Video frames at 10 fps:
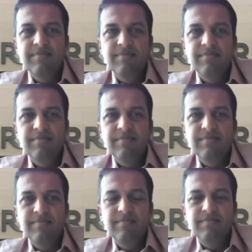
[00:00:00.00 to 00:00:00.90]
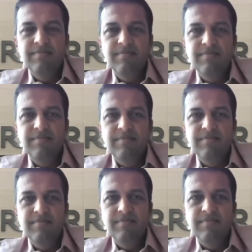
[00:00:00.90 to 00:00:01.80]

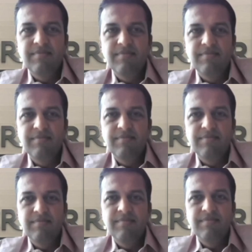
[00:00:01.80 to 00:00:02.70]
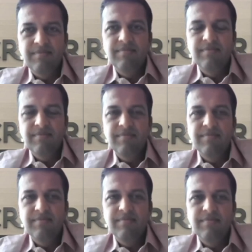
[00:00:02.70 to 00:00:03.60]

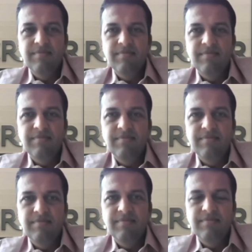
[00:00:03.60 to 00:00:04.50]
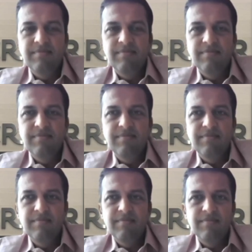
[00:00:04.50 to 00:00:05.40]

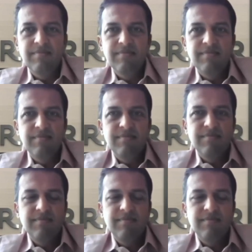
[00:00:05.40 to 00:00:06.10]
This person isn't speaking.